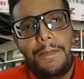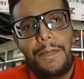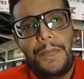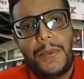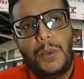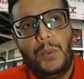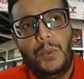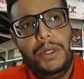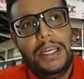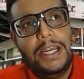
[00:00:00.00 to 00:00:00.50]

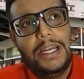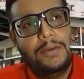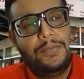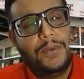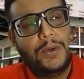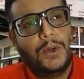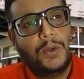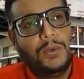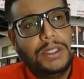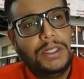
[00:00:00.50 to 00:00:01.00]
we have
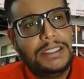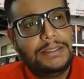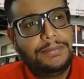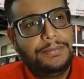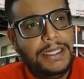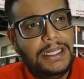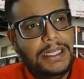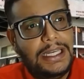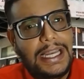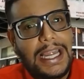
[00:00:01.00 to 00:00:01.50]
always
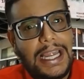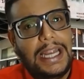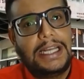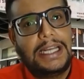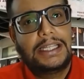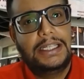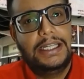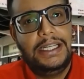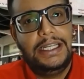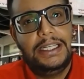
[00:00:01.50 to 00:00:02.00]
been lacked
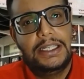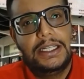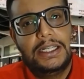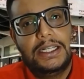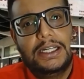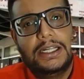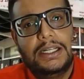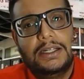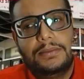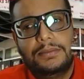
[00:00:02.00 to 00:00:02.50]

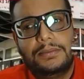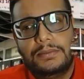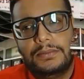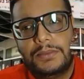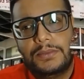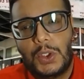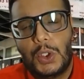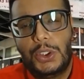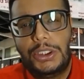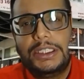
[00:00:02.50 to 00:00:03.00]
in
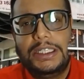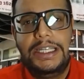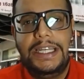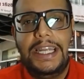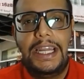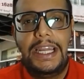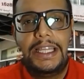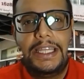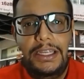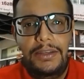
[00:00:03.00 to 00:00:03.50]
socially
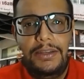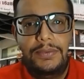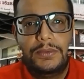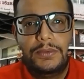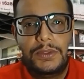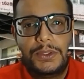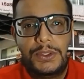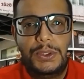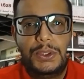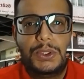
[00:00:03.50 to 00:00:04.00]
active
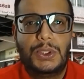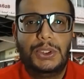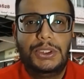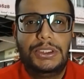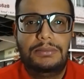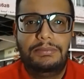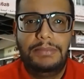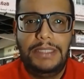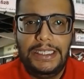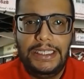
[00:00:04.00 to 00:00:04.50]
through social
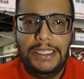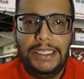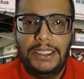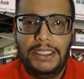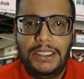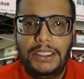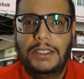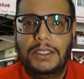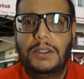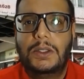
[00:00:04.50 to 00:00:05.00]

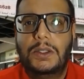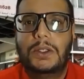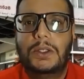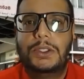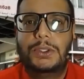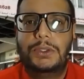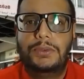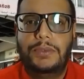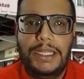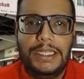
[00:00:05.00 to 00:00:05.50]
media or through
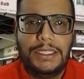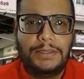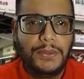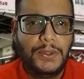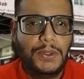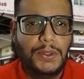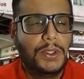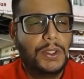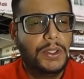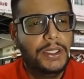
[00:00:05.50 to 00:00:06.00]
Facebook
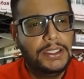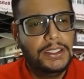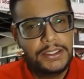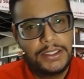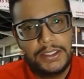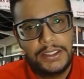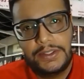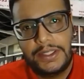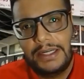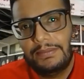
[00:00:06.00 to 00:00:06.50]
or
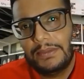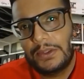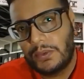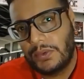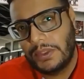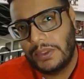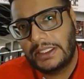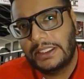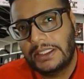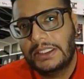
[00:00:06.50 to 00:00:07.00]
Instagram or
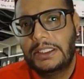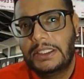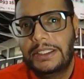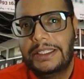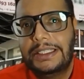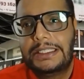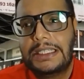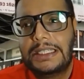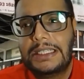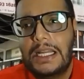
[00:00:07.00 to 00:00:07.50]
Twitter, because
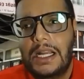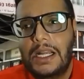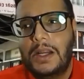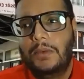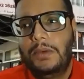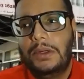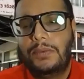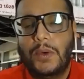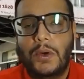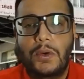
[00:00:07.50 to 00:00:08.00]
we've
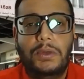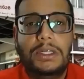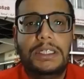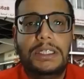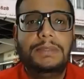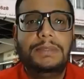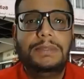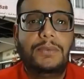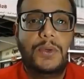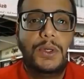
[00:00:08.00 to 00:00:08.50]
always been
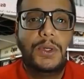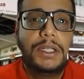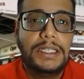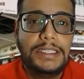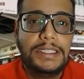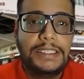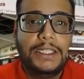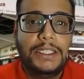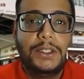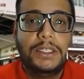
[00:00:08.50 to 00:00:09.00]
focusing
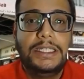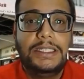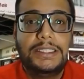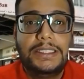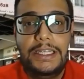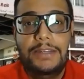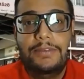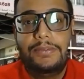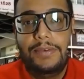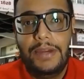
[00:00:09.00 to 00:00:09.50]
on these
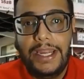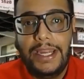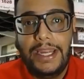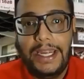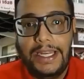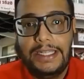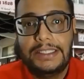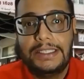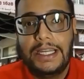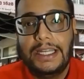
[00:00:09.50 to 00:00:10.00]
events
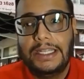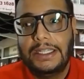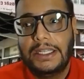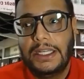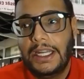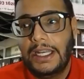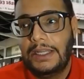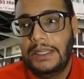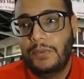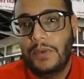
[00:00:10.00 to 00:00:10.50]
and
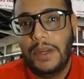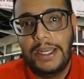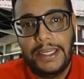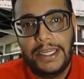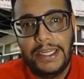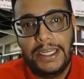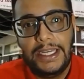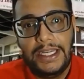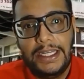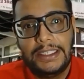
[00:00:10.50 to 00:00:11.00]

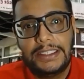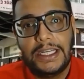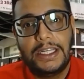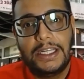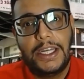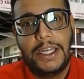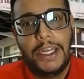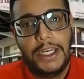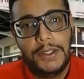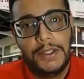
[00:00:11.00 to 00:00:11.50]
weddings and
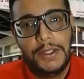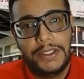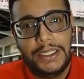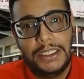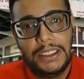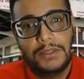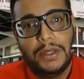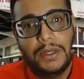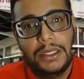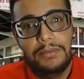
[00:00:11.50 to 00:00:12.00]
caterings
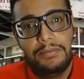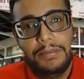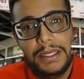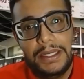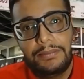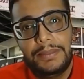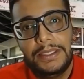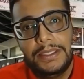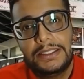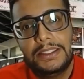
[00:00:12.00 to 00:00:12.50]
where the big
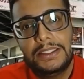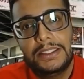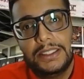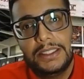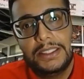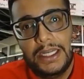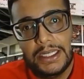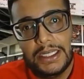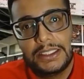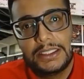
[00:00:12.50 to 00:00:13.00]
business
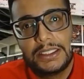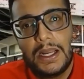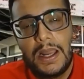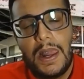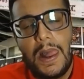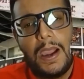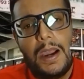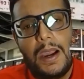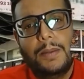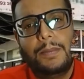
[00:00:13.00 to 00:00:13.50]
is.
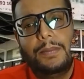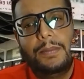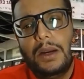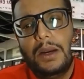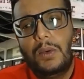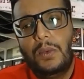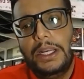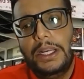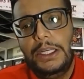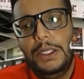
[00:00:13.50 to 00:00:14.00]
But
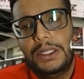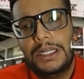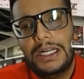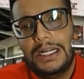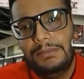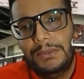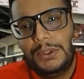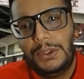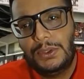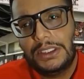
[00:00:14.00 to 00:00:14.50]
when you come
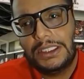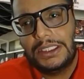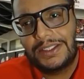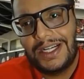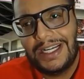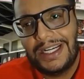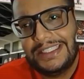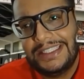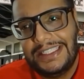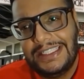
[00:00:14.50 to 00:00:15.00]
through a
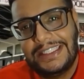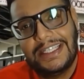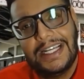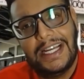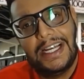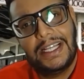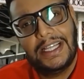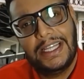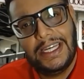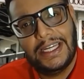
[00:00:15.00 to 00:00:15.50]
crisis like
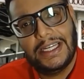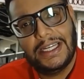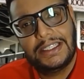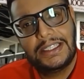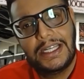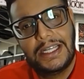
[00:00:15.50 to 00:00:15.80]
this,